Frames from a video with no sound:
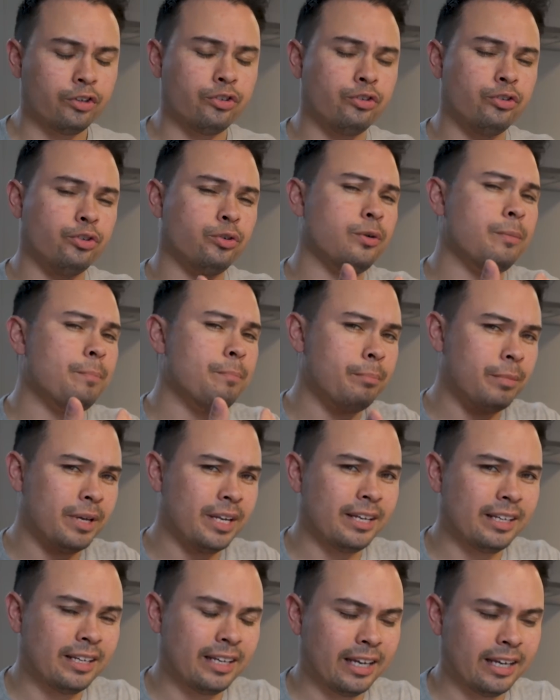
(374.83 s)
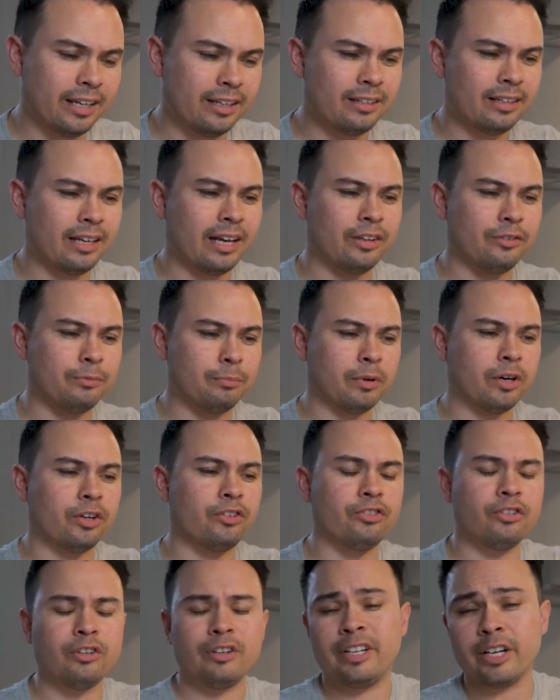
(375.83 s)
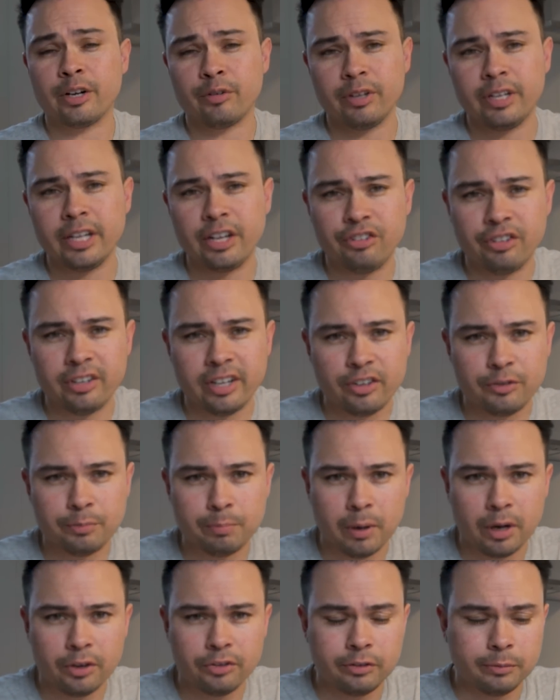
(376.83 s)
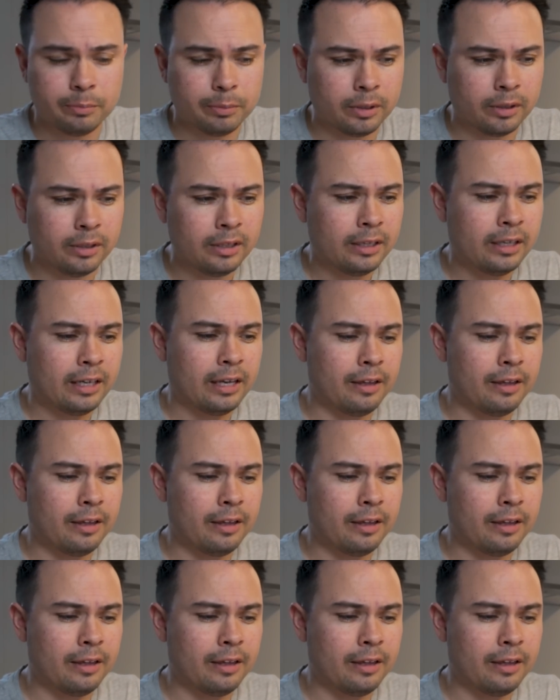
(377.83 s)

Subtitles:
to mitigate as much degradation as possible,